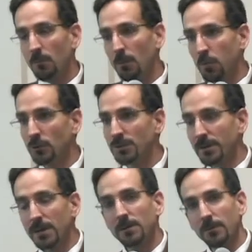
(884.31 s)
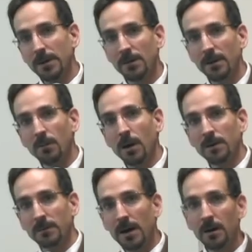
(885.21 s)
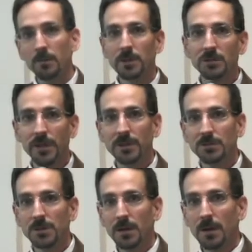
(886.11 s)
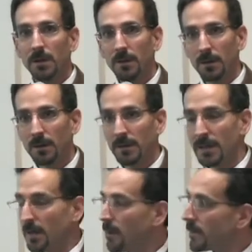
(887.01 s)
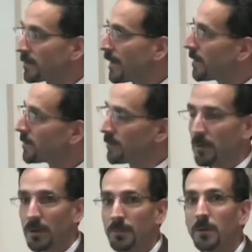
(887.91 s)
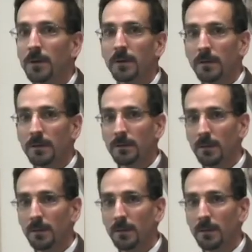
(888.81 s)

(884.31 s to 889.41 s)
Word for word: approaching things from outside the box of how can we change the economic status of our community.